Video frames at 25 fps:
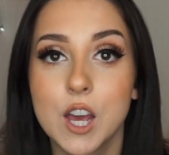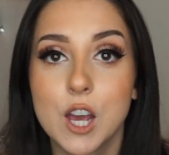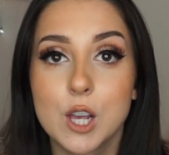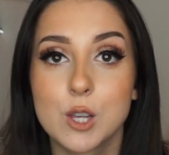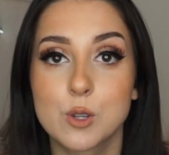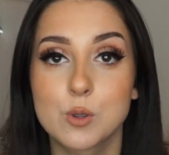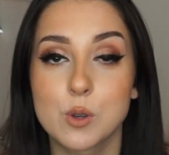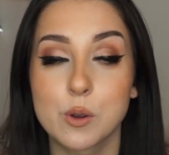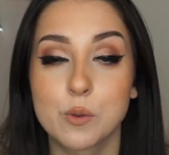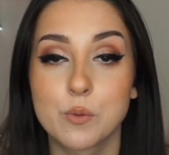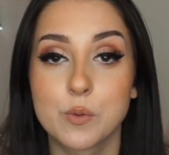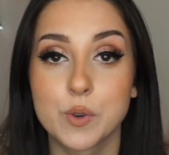
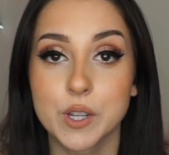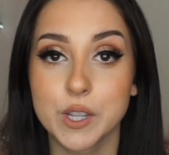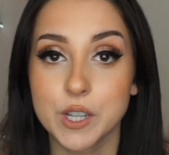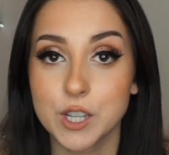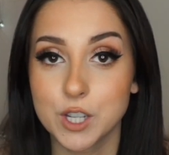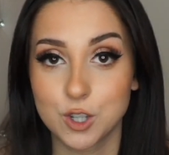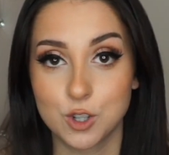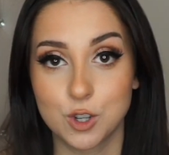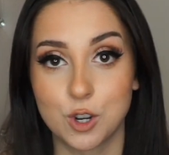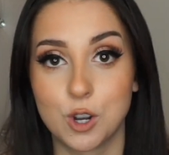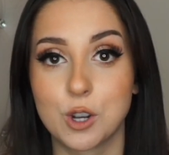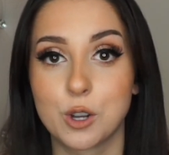So I really
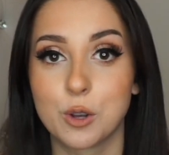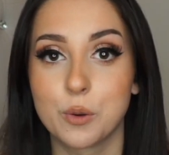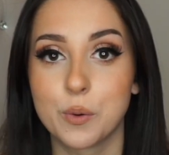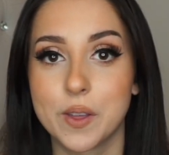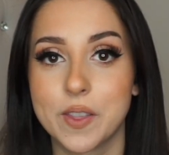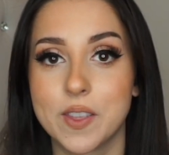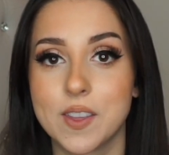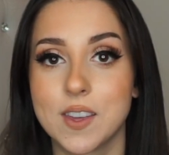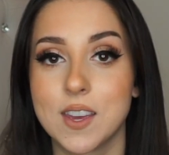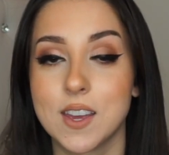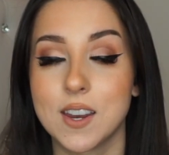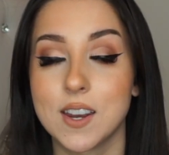struggle
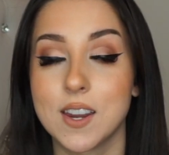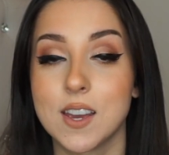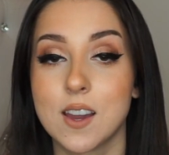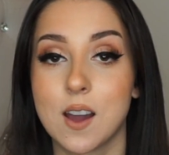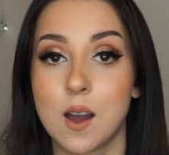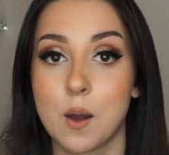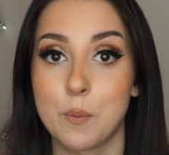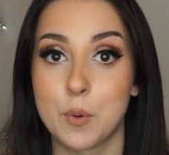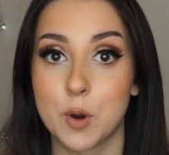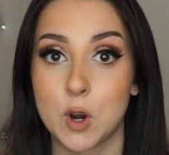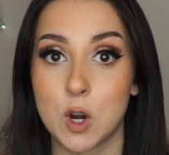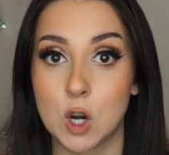with getting
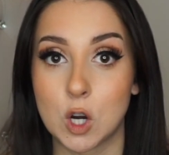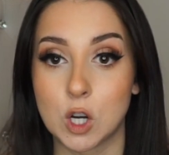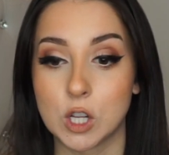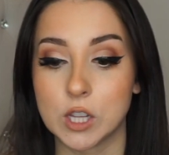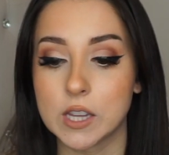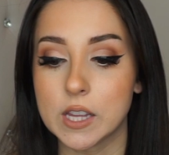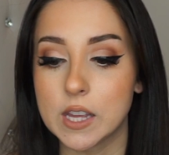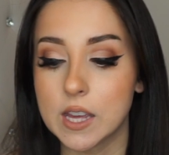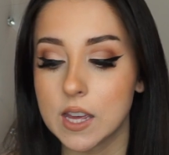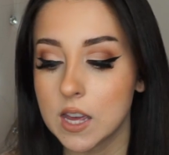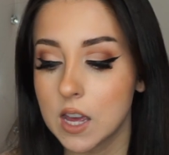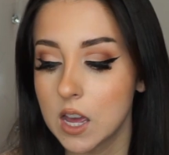up
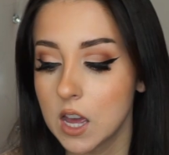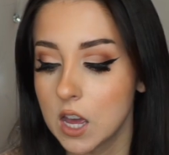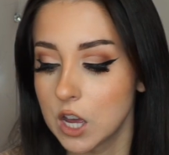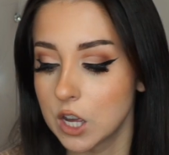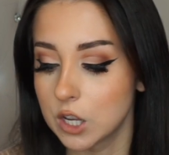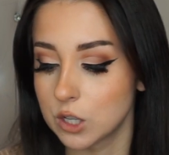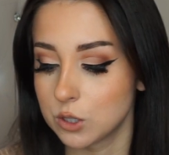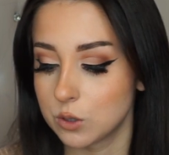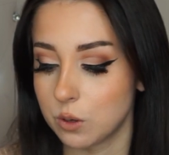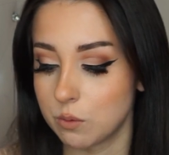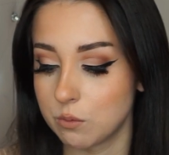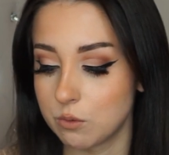early.
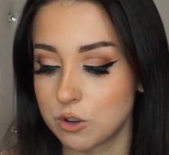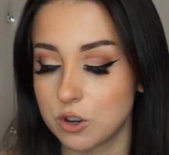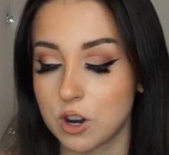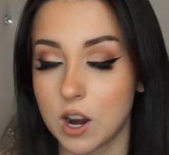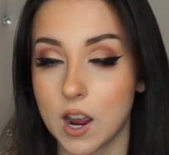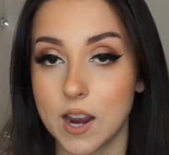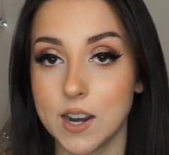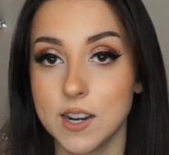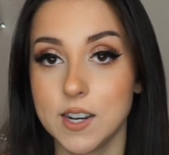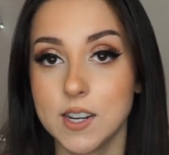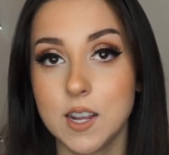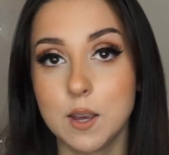So I'm
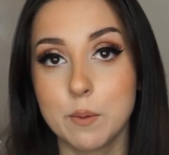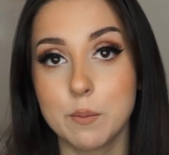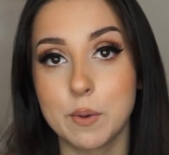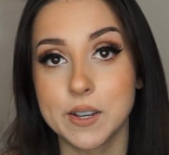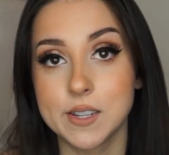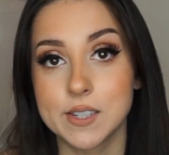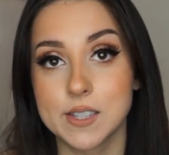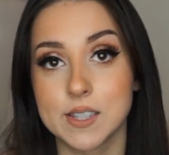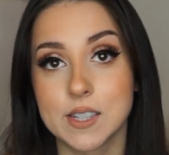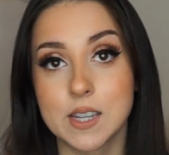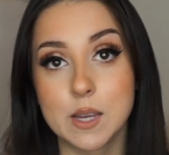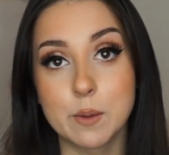trying to get my
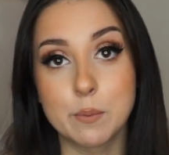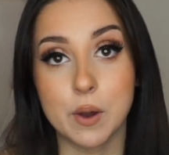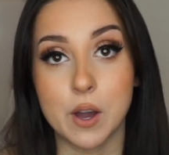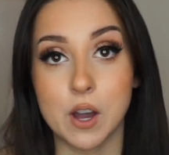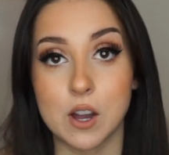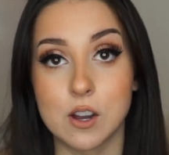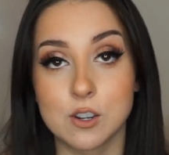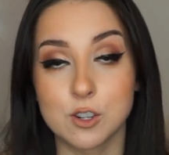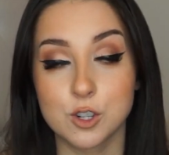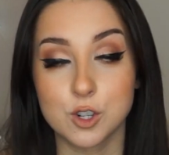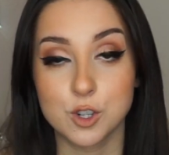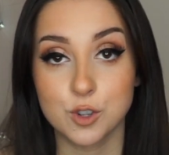sleep
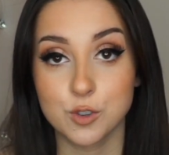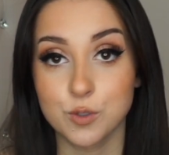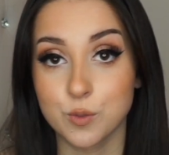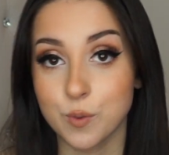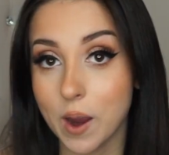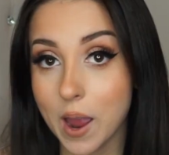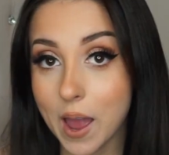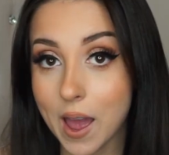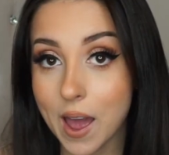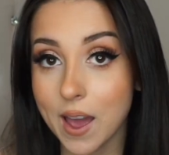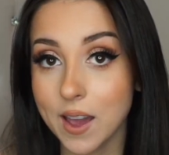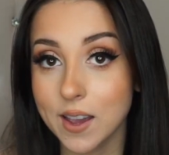on
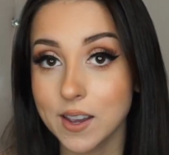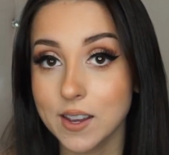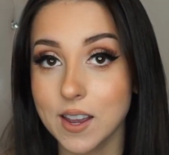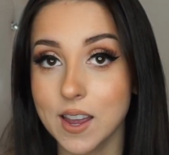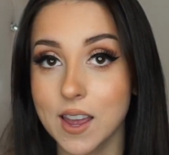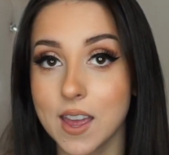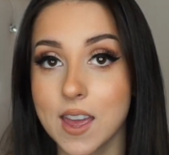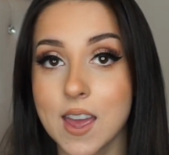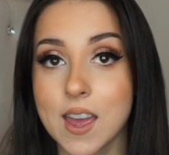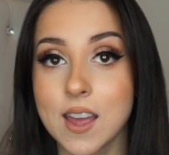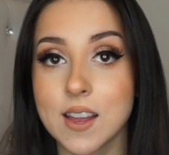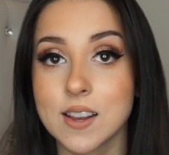track
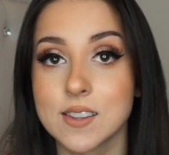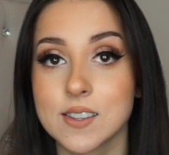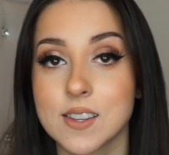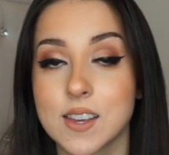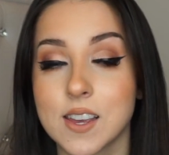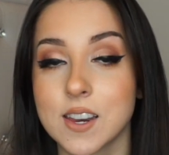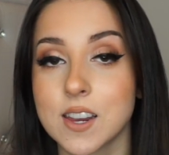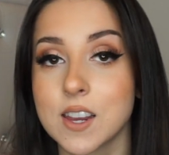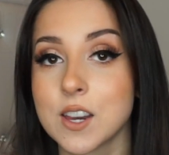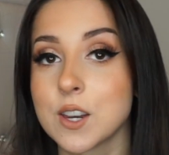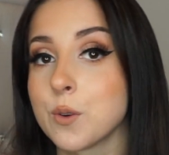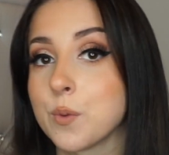and
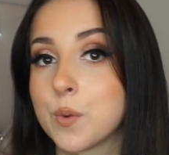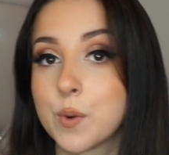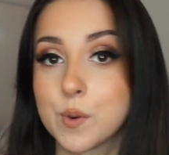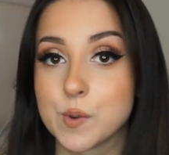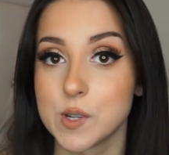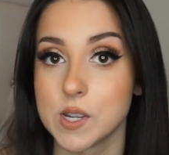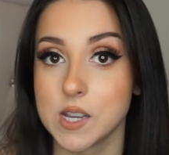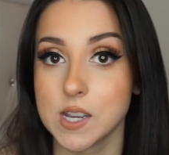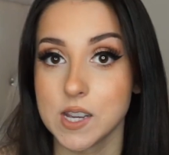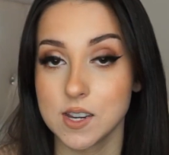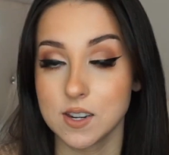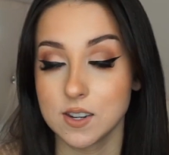get in a
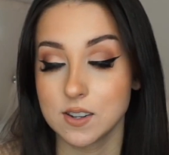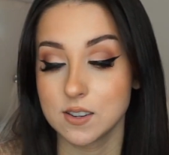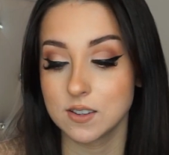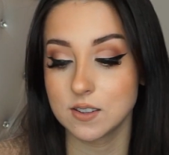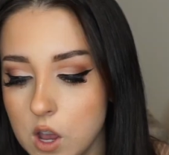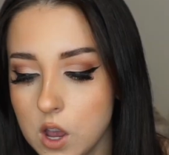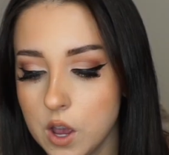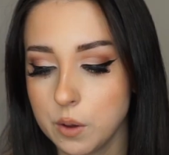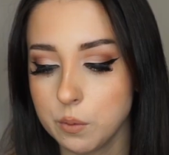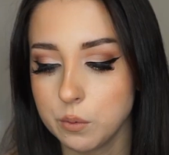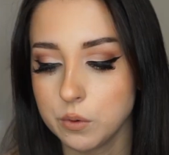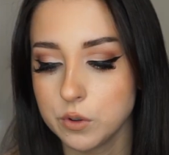routine.
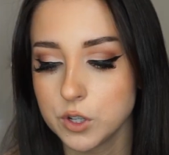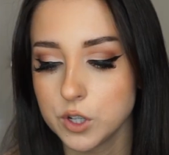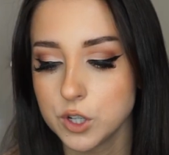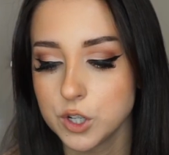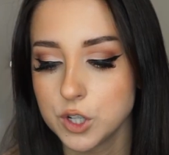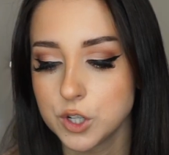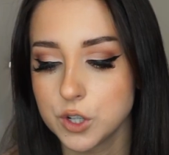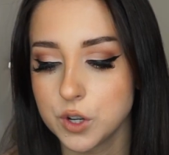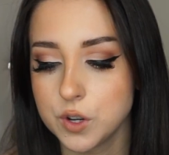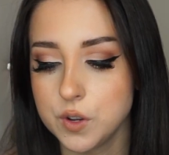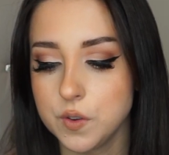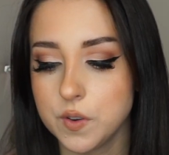I will just
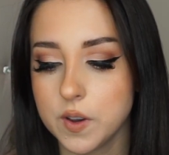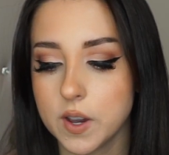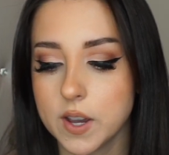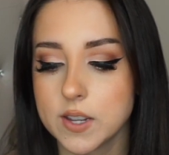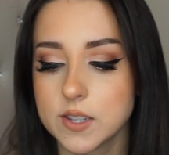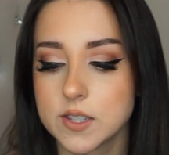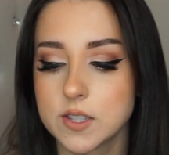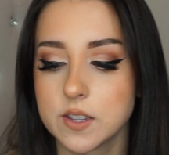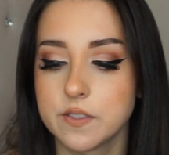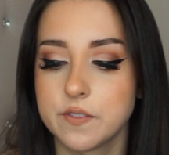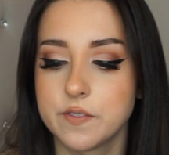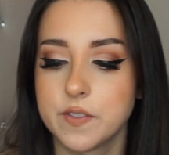show you
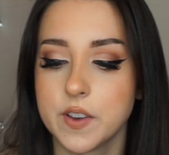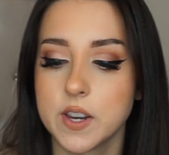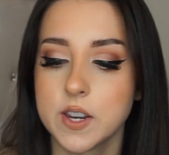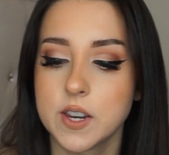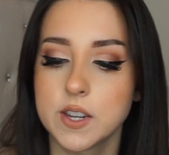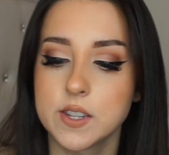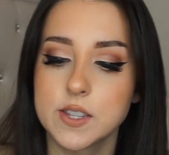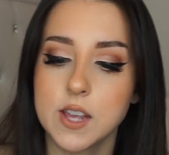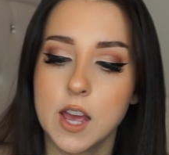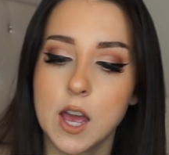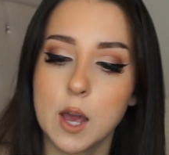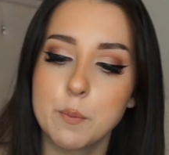guys the
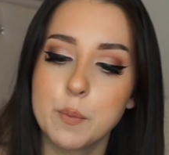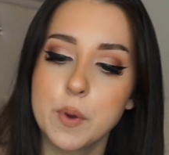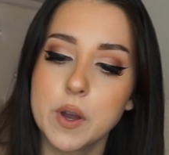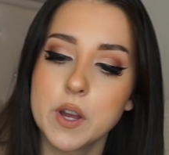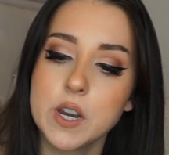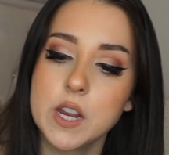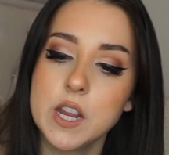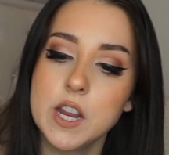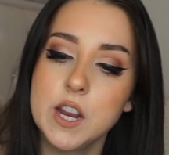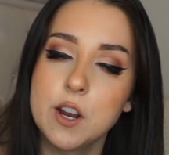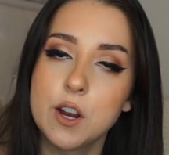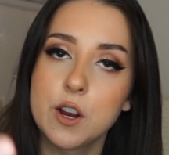fitness app on
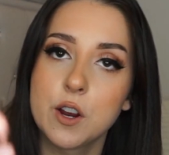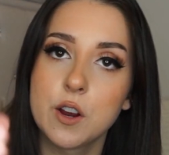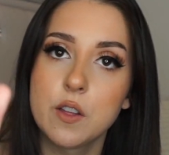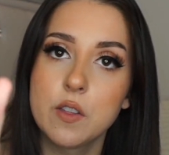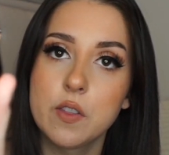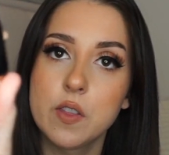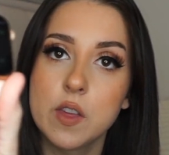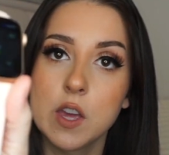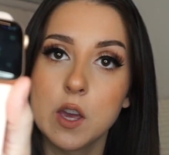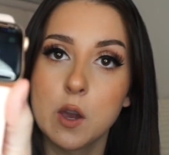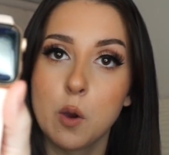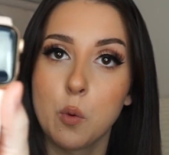here,
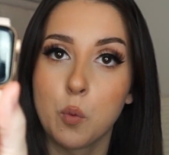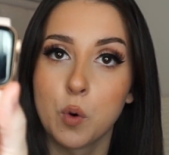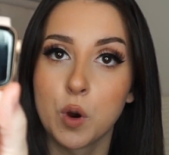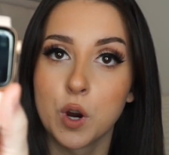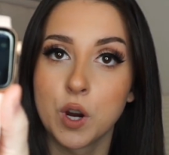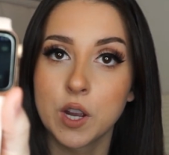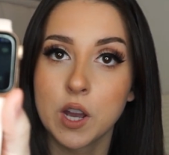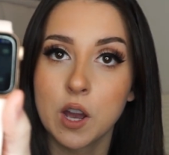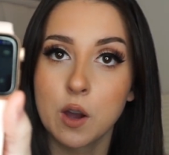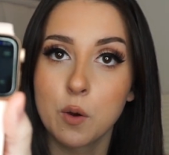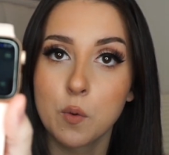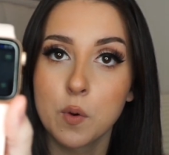the
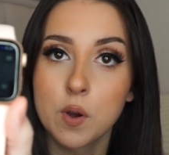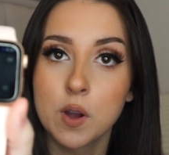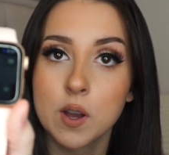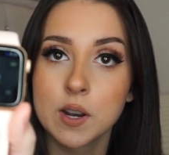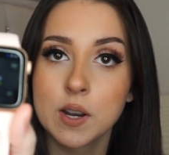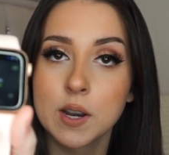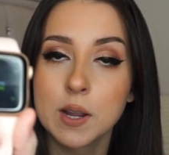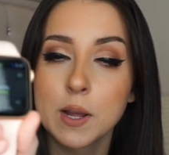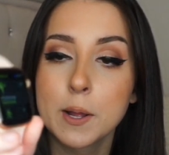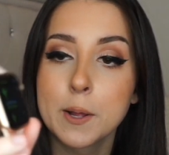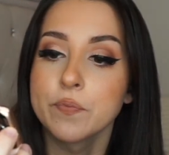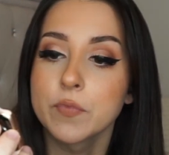workout
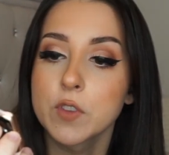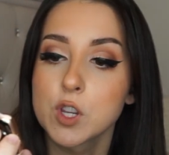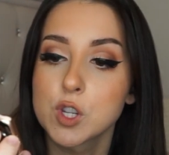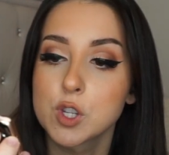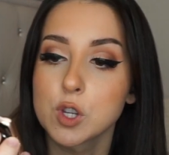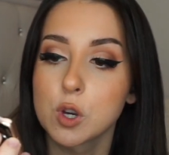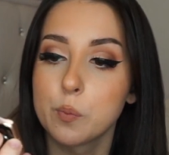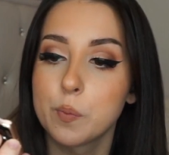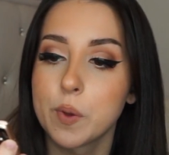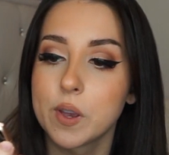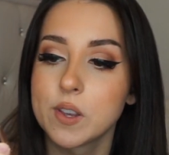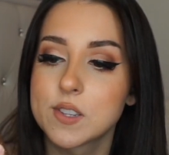one.
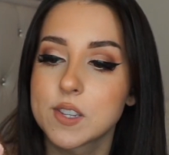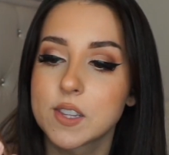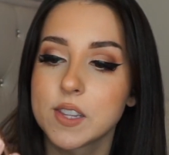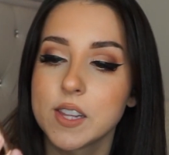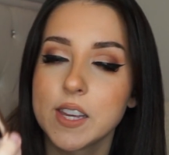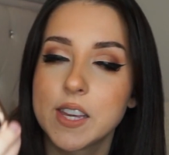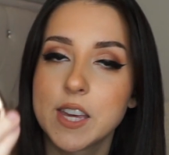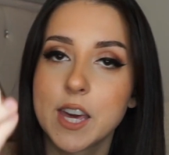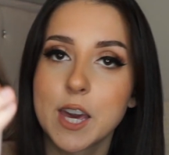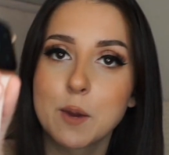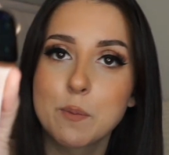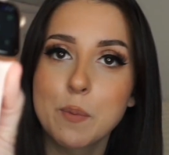So basically
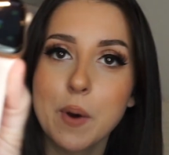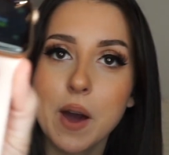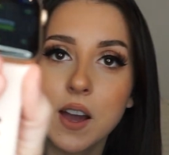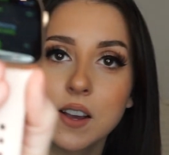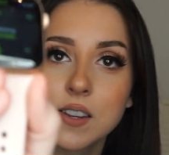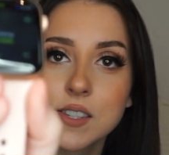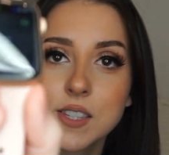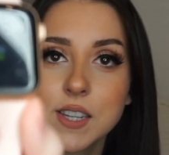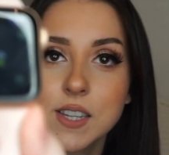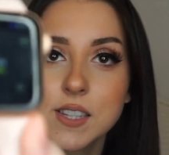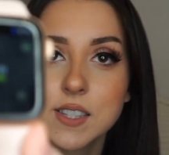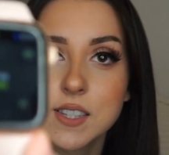
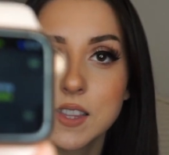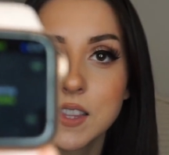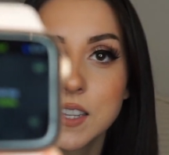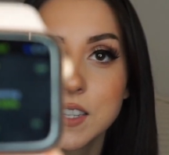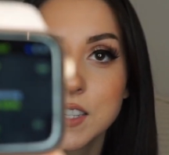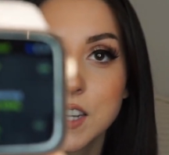kickboxing is at the